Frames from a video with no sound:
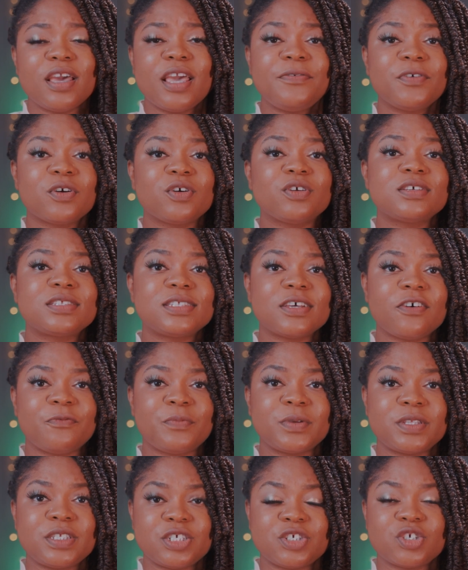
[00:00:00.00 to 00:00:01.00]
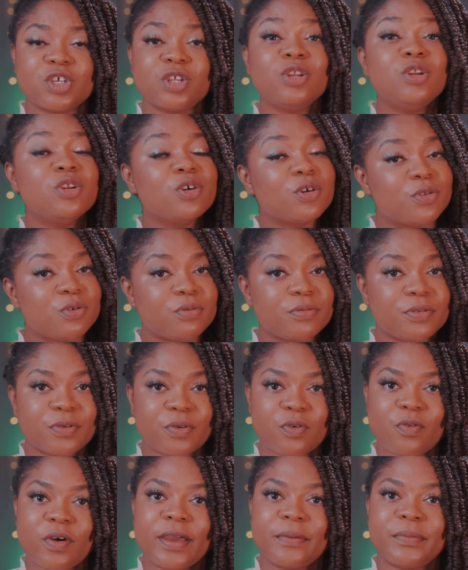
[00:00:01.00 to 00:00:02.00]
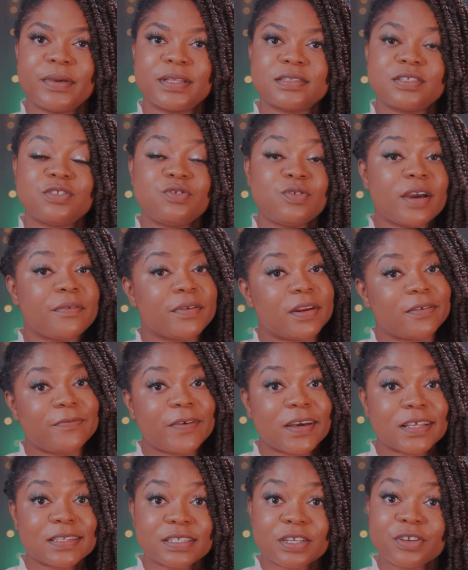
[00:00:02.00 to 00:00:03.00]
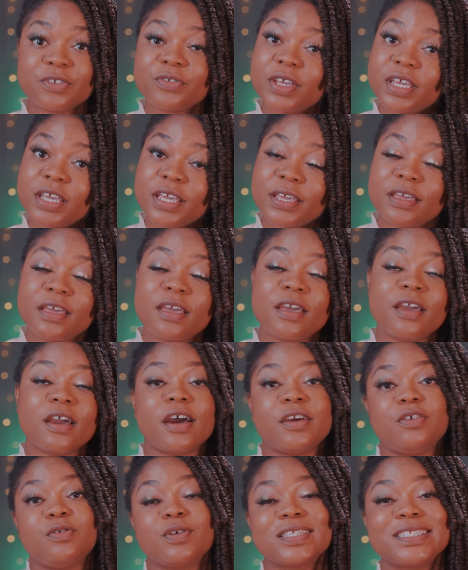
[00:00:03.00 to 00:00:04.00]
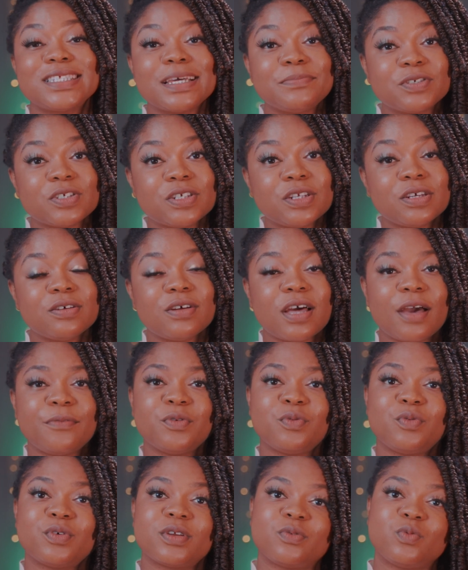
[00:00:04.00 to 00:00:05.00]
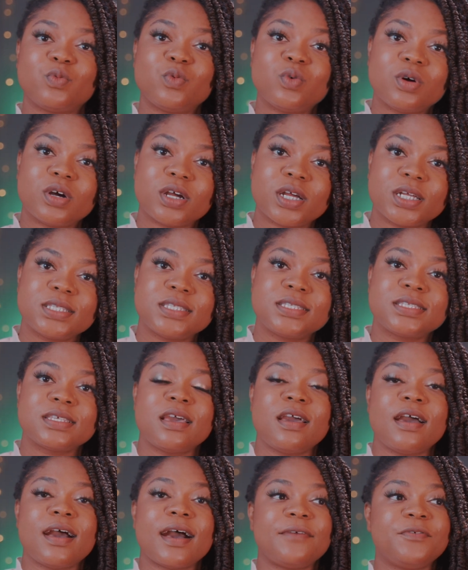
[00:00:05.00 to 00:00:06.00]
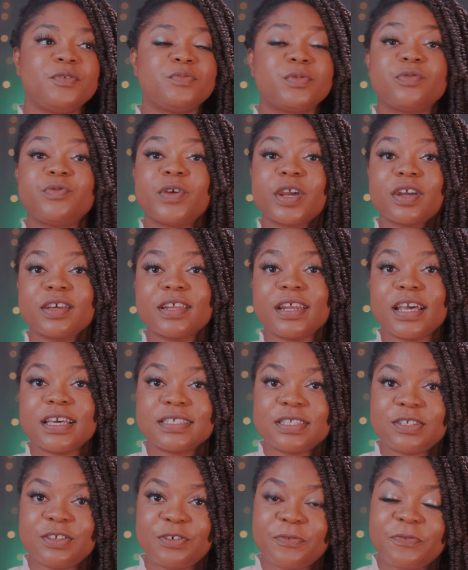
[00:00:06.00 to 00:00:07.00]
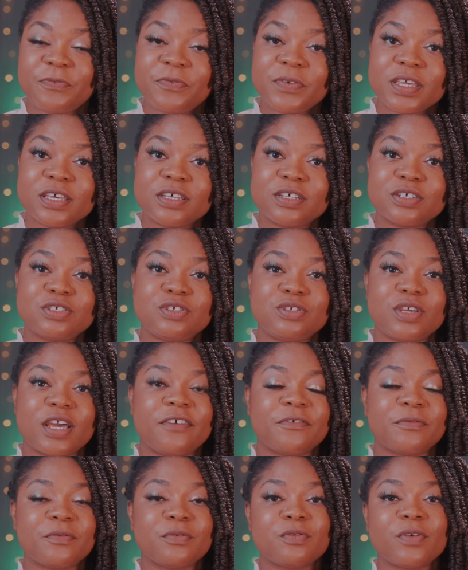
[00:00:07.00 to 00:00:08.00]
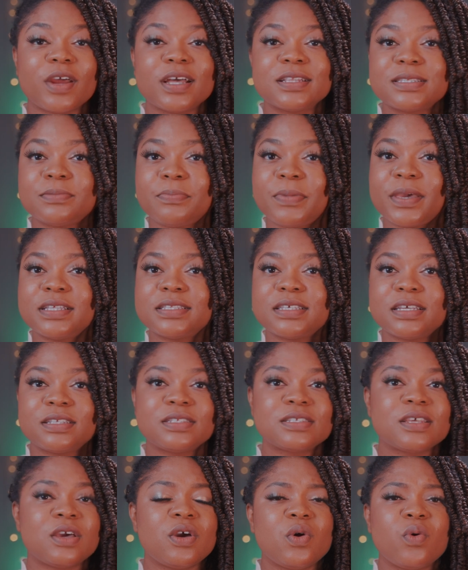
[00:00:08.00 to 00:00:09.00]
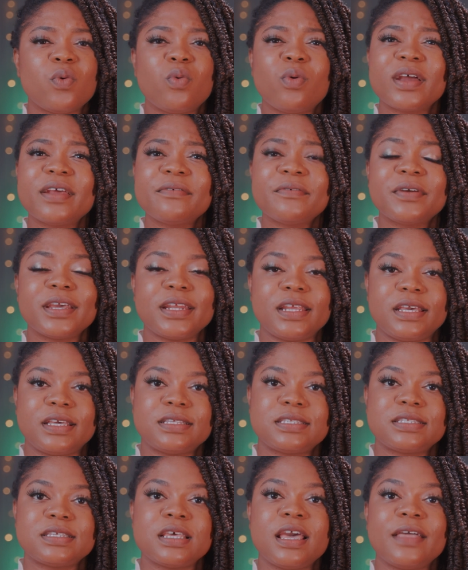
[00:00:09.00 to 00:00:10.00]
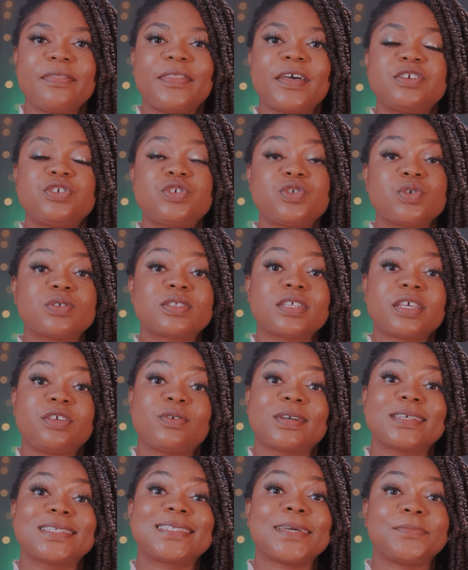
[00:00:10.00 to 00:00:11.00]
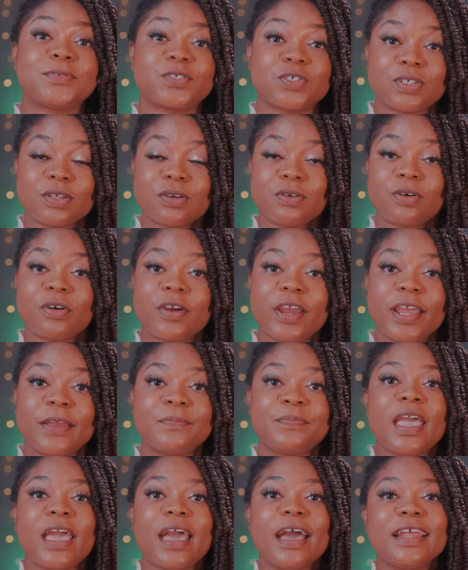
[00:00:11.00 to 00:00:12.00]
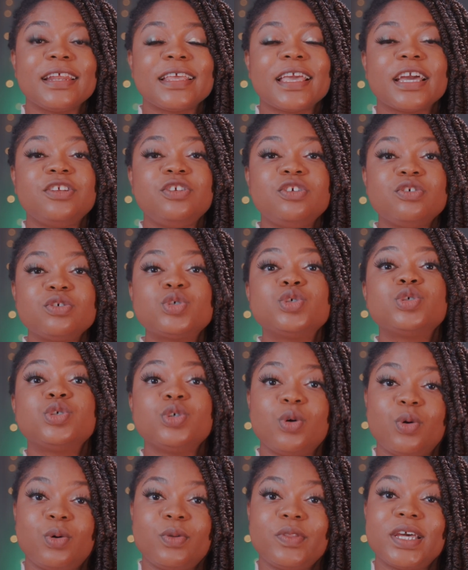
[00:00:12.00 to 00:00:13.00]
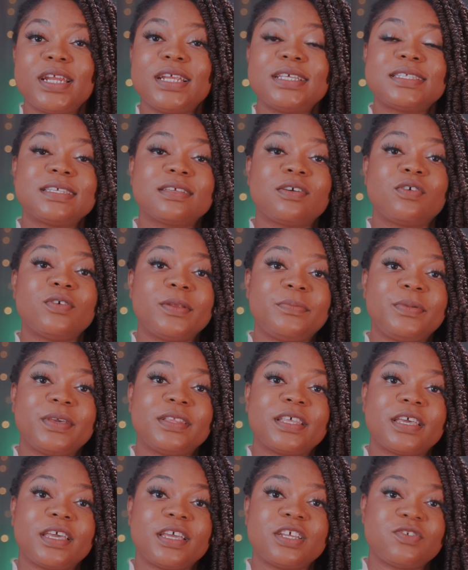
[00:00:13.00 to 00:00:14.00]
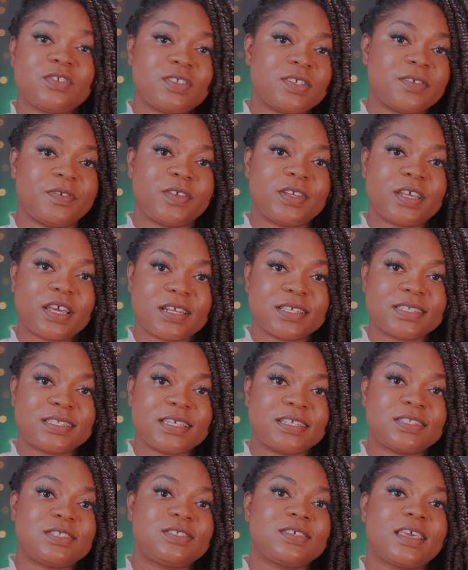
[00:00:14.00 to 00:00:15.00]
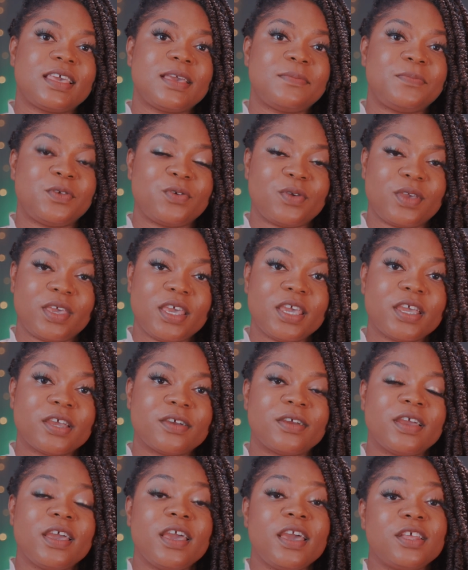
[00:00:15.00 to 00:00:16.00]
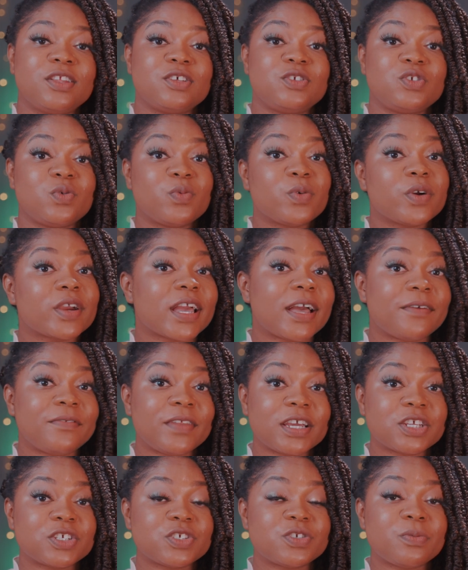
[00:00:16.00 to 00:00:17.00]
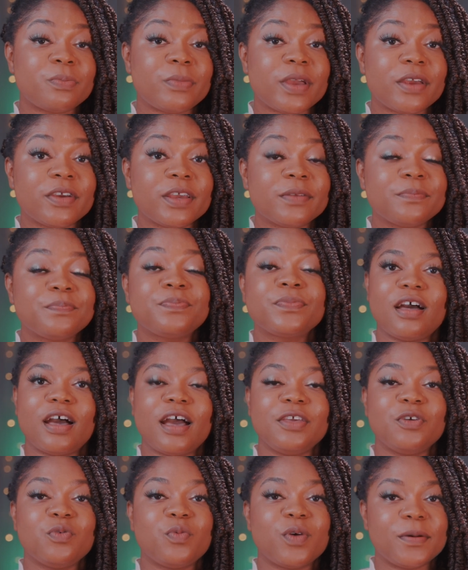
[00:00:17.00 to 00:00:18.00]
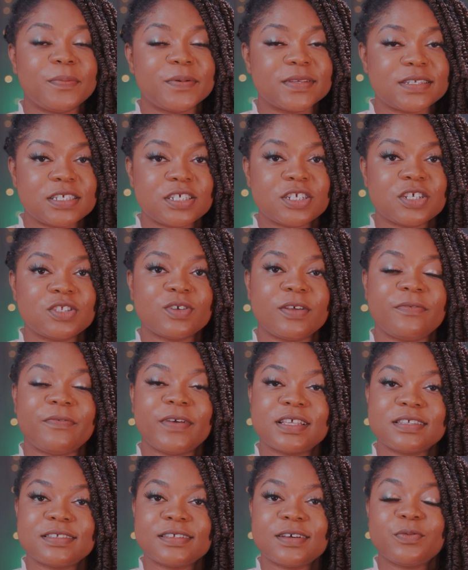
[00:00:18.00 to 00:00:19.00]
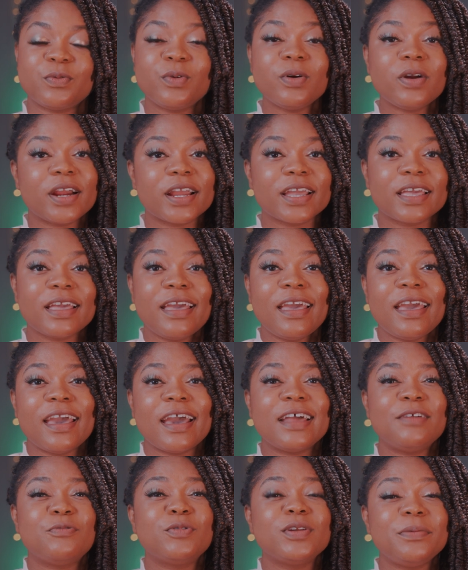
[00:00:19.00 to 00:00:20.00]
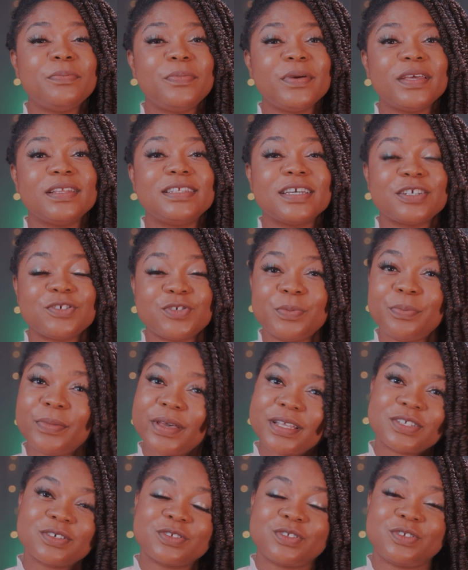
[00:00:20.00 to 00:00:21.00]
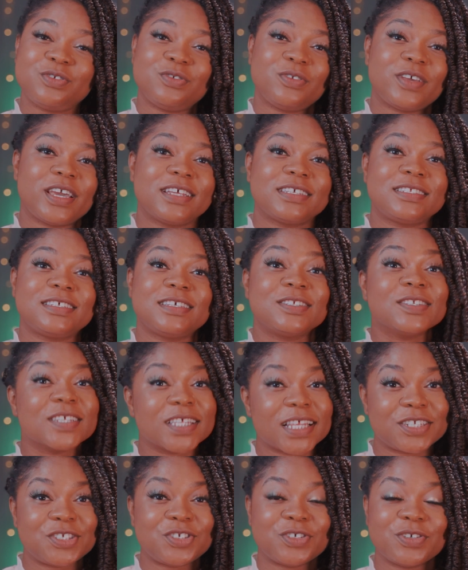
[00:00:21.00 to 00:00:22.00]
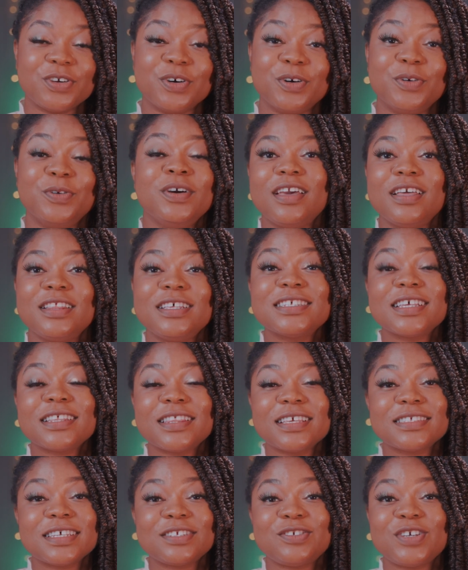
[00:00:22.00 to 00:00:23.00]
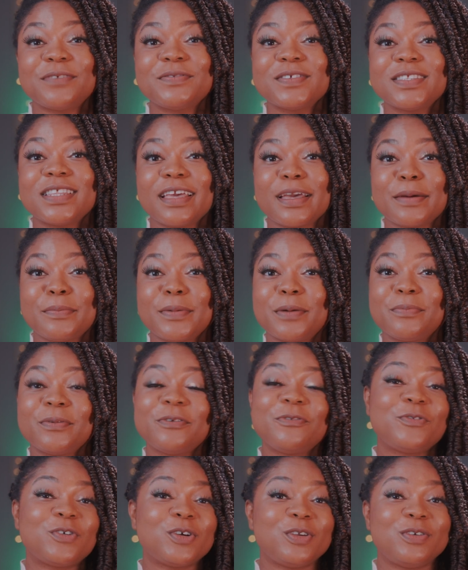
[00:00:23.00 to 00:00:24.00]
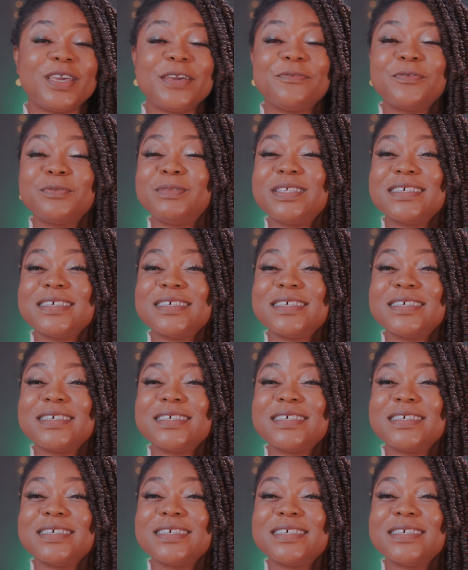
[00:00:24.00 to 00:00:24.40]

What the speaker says: If you're going to self-petition, look through the requirements. Do you have an advanced degree? Are you exceptional? Have you won awards? Have you been recognized in your field? Do you have grants, patents? Whatever it is that shows that you're exceptional, all right? And can you show that it's going to be in the interest of the United States to keep you here? Does your work have national merit? Are you well positioned to advance that work? And will it be detrimental to the United States to let you go? These are things that you have to think about before you even